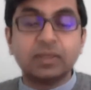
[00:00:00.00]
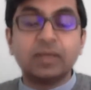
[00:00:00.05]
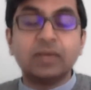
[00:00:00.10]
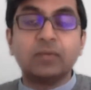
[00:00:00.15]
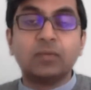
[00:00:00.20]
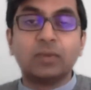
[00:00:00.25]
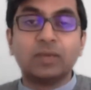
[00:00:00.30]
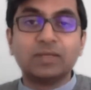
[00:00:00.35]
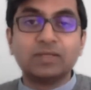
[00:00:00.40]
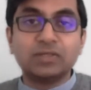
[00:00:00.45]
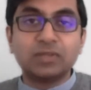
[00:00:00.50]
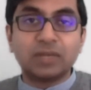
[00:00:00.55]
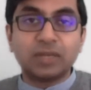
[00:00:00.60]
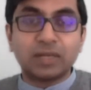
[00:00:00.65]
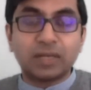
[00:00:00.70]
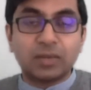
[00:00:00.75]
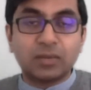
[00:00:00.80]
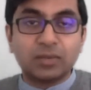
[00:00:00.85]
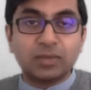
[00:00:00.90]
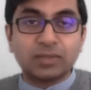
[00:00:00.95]
Once your
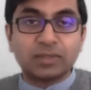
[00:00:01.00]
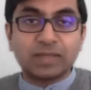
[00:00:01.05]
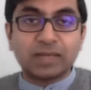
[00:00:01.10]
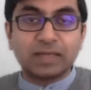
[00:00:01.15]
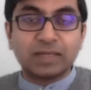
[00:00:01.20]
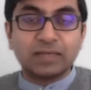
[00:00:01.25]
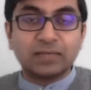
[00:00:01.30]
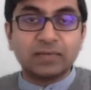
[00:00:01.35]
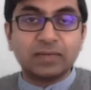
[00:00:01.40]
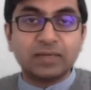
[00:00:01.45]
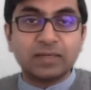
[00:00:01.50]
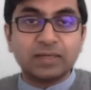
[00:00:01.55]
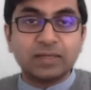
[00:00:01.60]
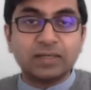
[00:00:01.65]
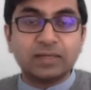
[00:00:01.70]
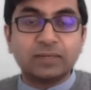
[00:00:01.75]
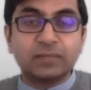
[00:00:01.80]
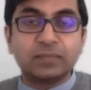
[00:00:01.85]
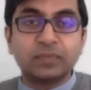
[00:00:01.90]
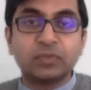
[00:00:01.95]
account is
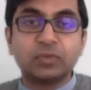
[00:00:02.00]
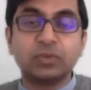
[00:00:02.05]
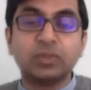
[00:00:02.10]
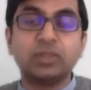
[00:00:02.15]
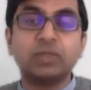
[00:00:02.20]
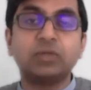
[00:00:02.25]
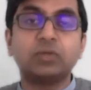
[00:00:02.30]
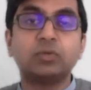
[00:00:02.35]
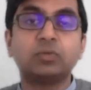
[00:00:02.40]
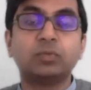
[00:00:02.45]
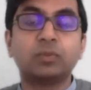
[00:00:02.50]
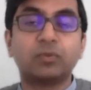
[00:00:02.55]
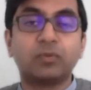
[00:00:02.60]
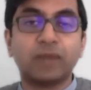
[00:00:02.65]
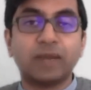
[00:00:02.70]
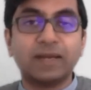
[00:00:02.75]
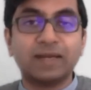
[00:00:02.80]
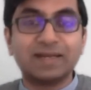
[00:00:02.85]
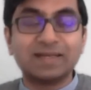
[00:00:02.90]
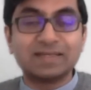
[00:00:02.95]
activated, you need to
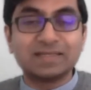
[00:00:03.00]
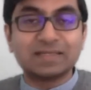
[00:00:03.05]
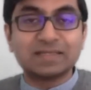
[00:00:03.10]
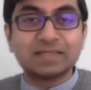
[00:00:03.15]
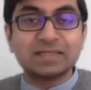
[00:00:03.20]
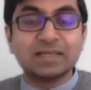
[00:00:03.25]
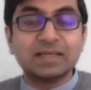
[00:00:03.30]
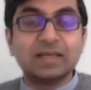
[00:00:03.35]
provide us